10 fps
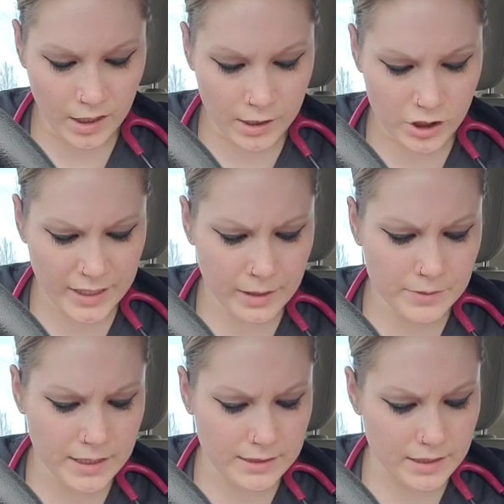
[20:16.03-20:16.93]
Jacob
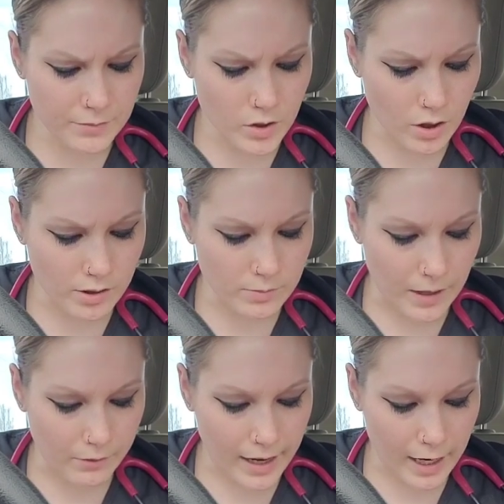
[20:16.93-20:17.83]
didn't seem to notice
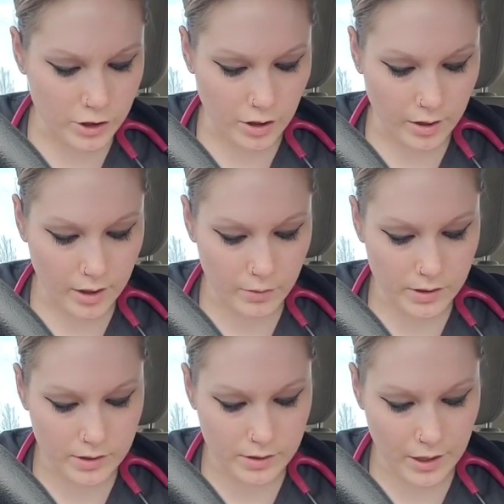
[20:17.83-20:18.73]
my reaction. He
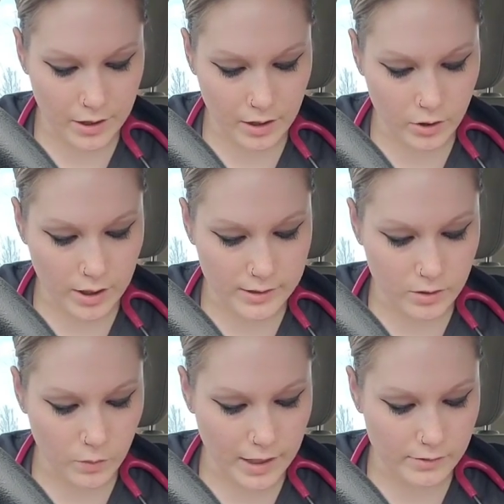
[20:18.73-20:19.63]
was staring across
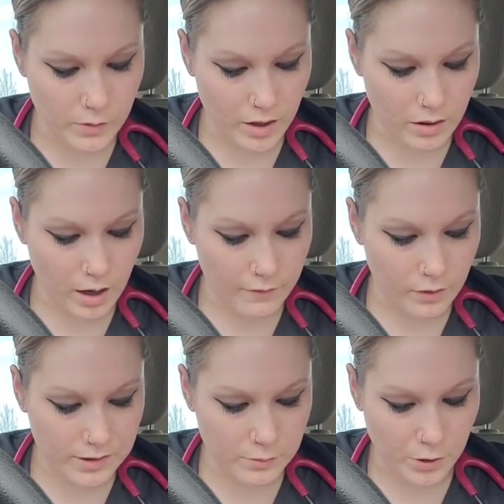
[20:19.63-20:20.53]
the waves with a
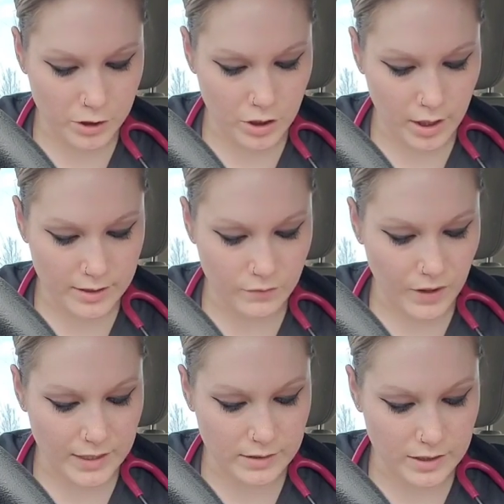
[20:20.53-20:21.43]
thoughtful expression on his
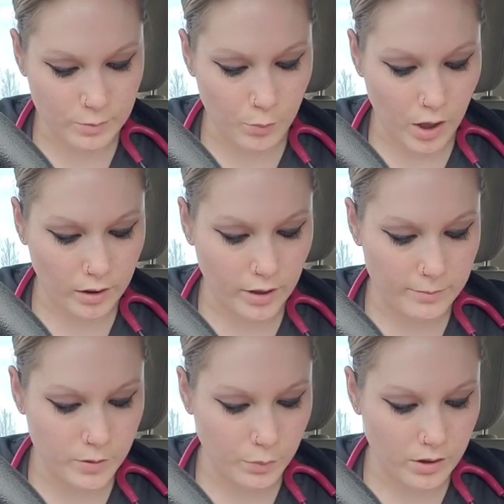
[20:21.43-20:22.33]
face, his broad
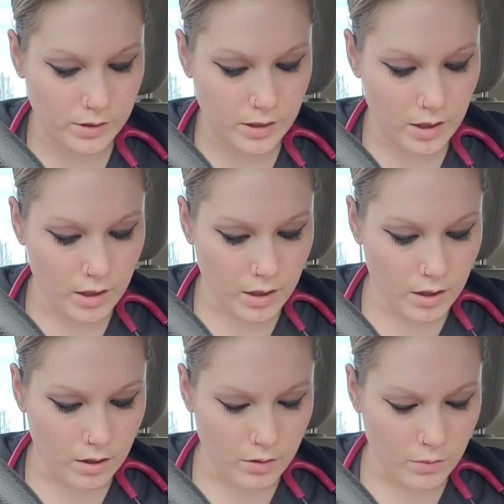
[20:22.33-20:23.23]
lips pursed.
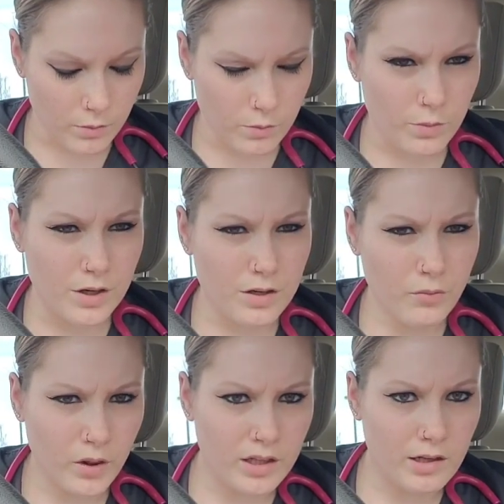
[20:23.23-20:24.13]
What are you
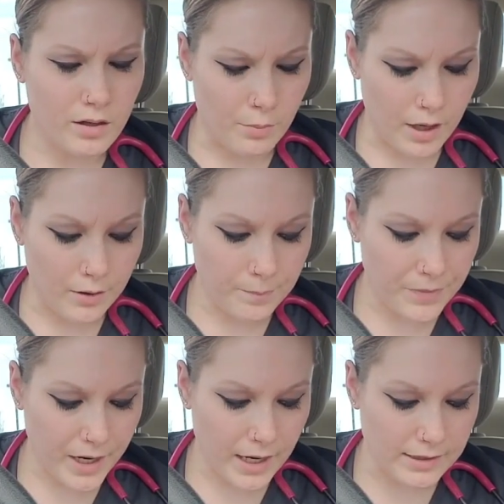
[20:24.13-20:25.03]
thinking about?
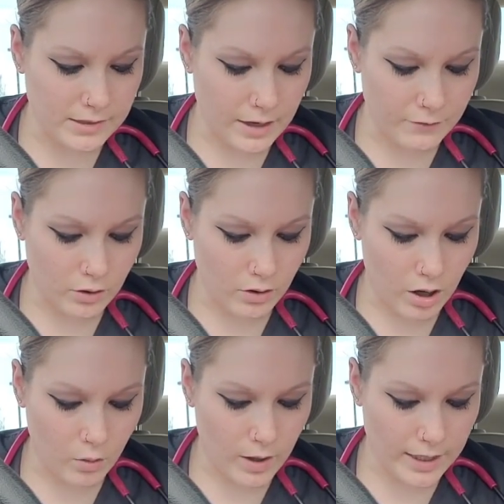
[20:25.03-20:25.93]
I asked after a
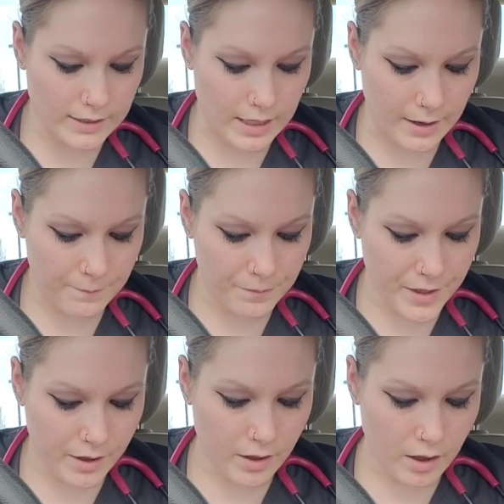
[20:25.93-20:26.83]
long quiet time.
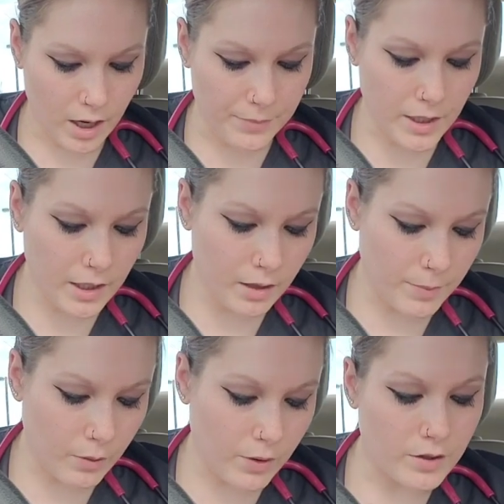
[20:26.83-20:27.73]
I'm thinking
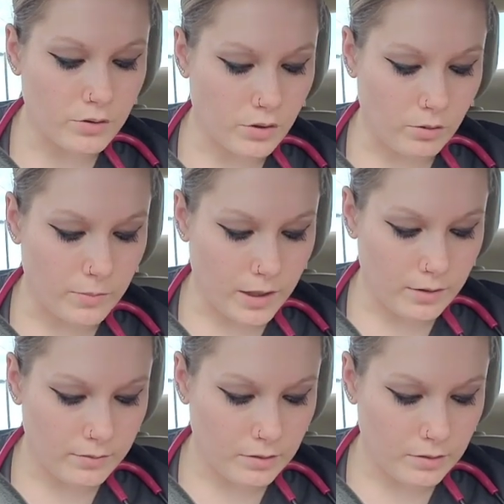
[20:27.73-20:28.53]
about what you told me.